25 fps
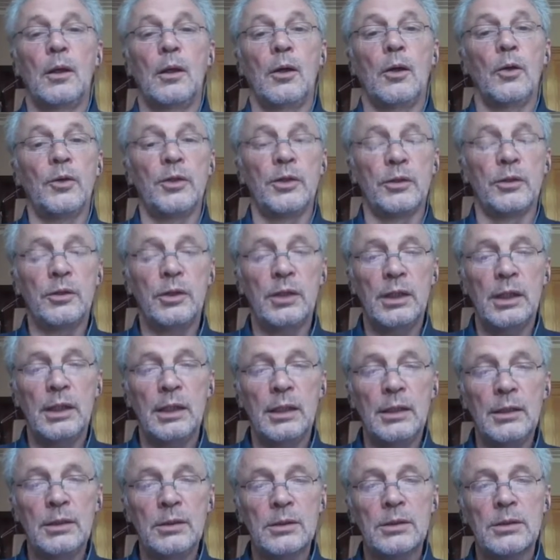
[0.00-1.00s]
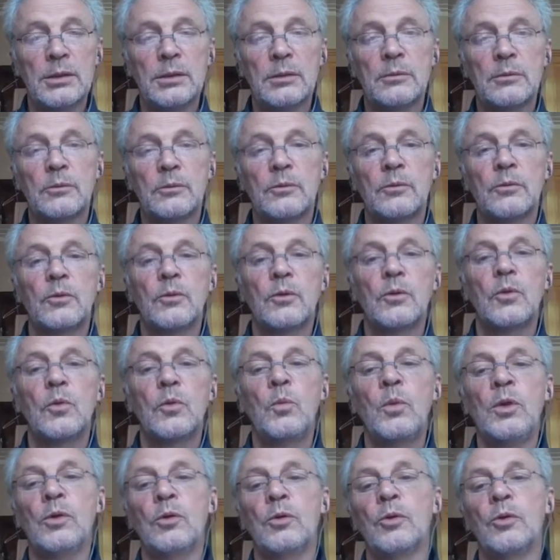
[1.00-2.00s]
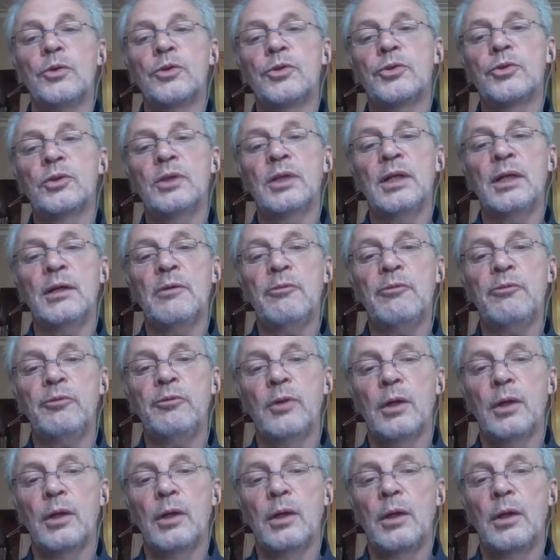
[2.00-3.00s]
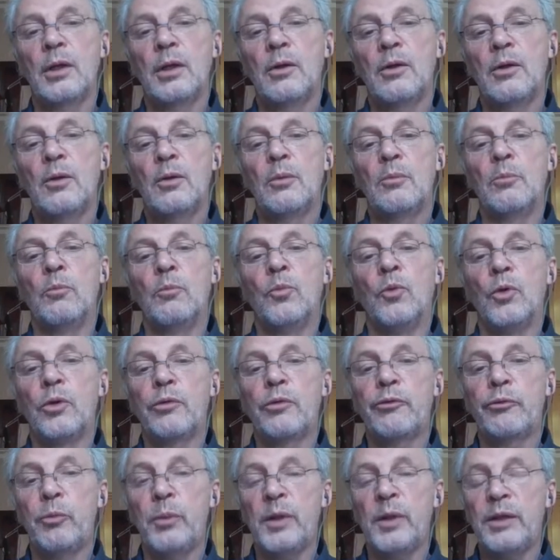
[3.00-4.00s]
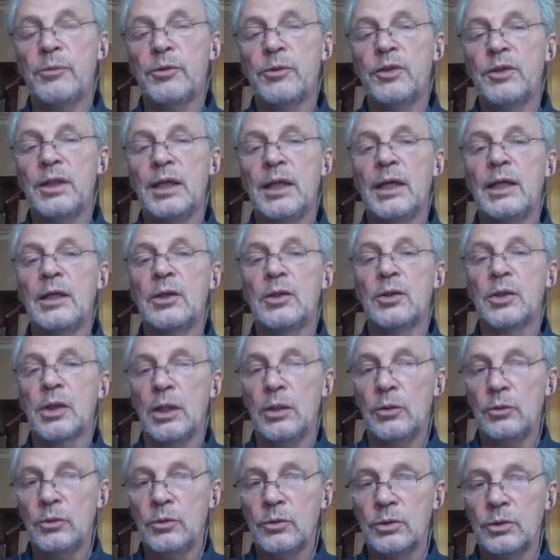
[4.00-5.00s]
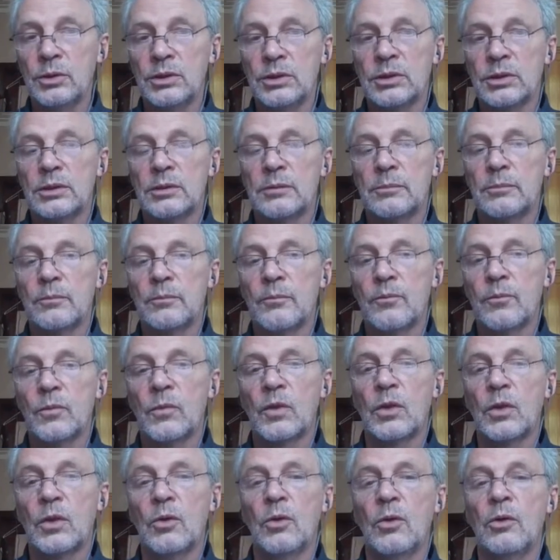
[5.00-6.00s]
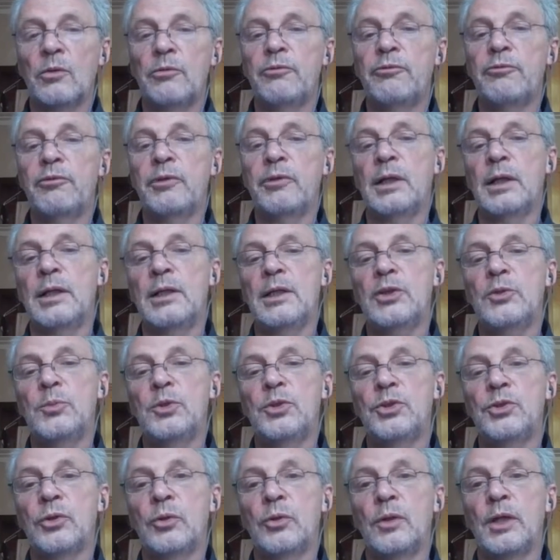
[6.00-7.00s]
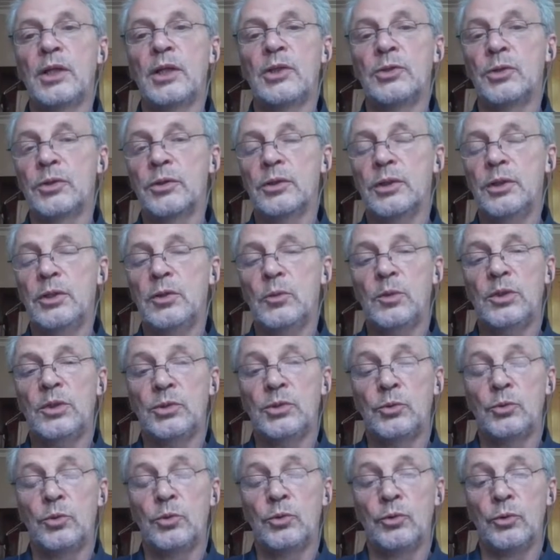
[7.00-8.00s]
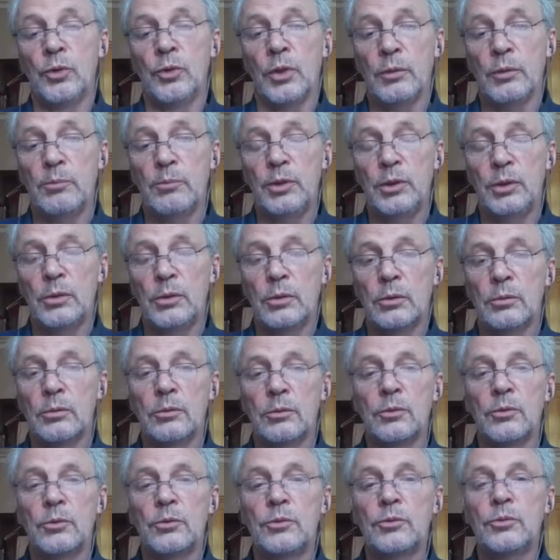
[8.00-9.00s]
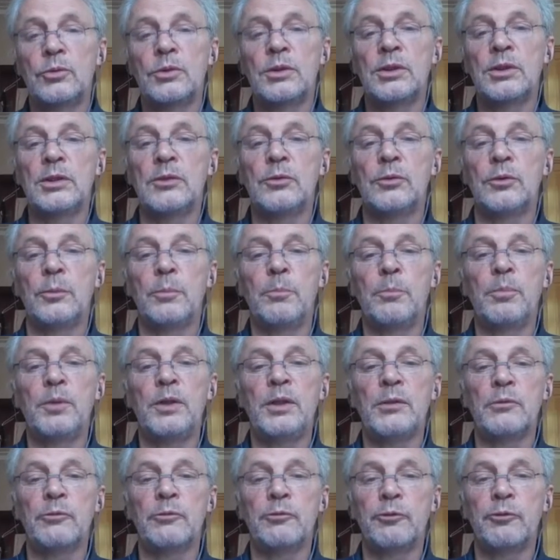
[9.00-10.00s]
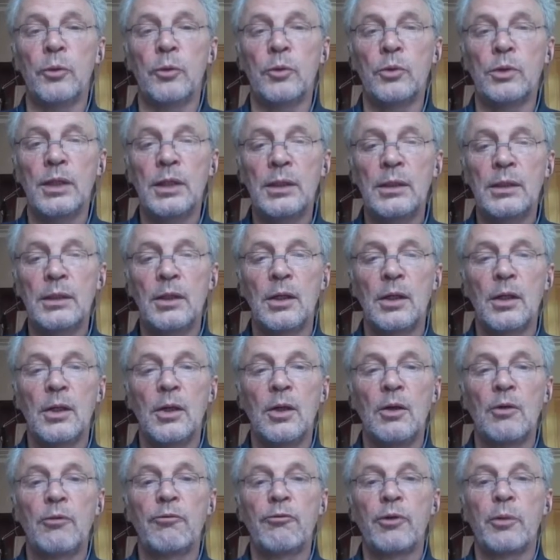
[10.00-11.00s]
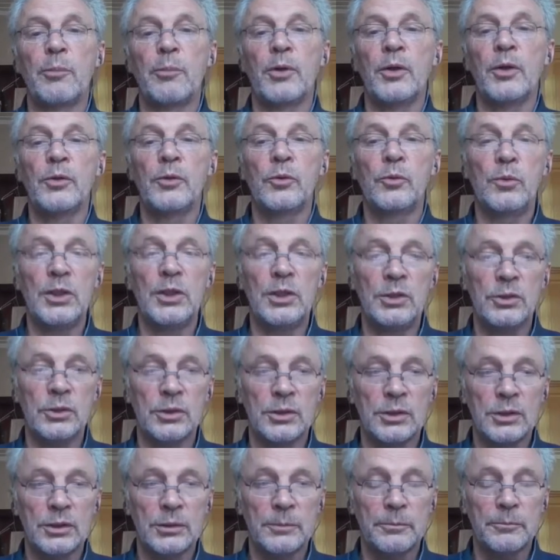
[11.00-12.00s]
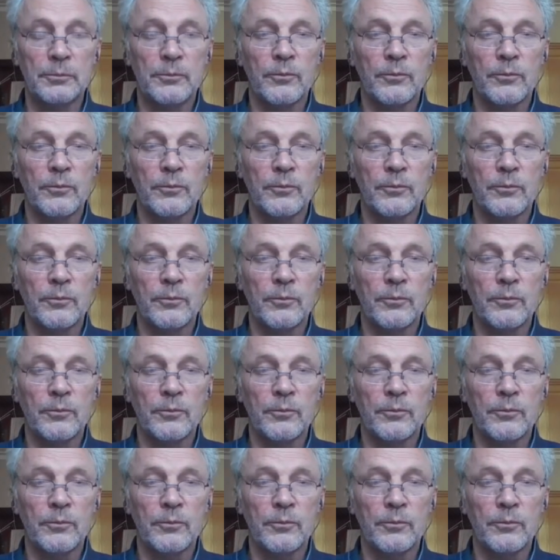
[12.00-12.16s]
On the other hand, we also have more frequent encounters of flies which are exotic, which do not belong to the European fauna, from other regions.